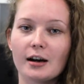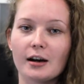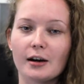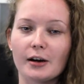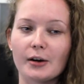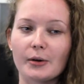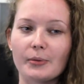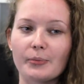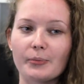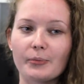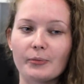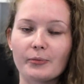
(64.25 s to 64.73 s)

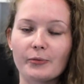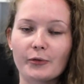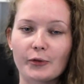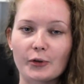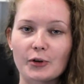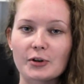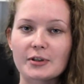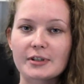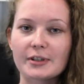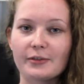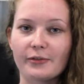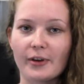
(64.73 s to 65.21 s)
um,
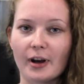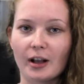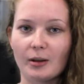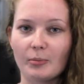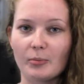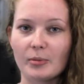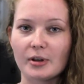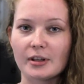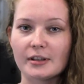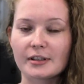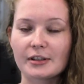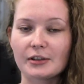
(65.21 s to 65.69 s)
first
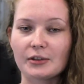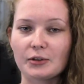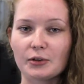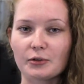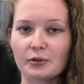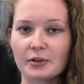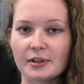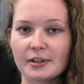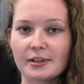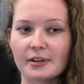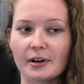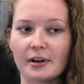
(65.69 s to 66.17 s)
developments in
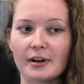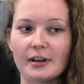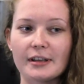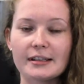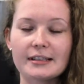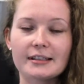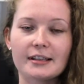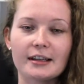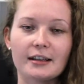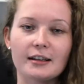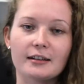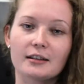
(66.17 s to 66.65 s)

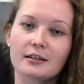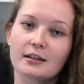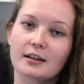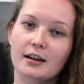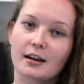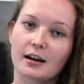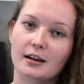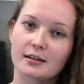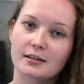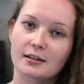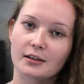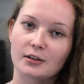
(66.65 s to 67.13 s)
neuroscience in
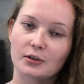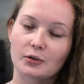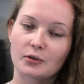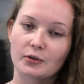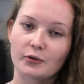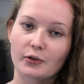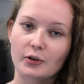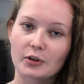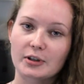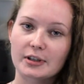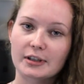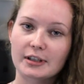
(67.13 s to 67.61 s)
Kazan
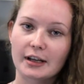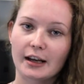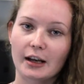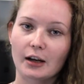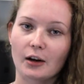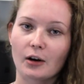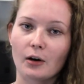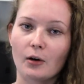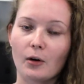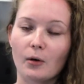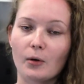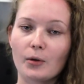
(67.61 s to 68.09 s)

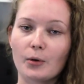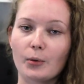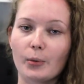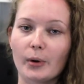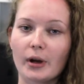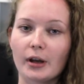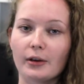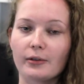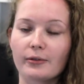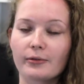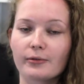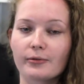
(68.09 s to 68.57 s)
University all the
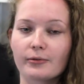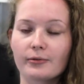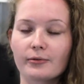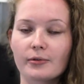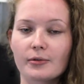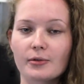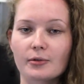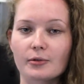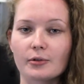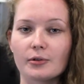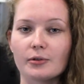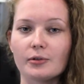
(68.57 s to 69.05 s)
way
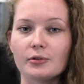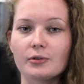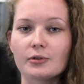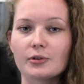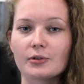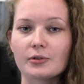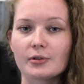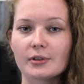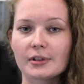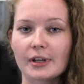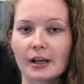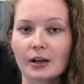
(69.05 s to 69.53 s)
through
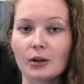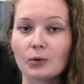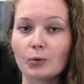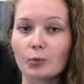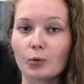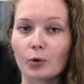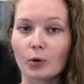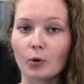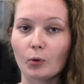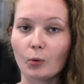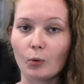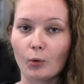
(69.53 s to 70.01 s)
to
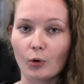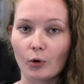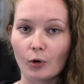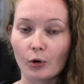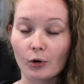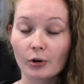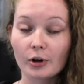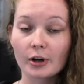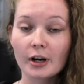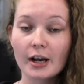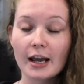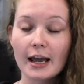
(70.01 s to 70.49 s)
Second World
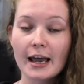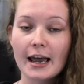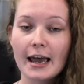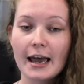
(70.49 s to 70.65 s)
War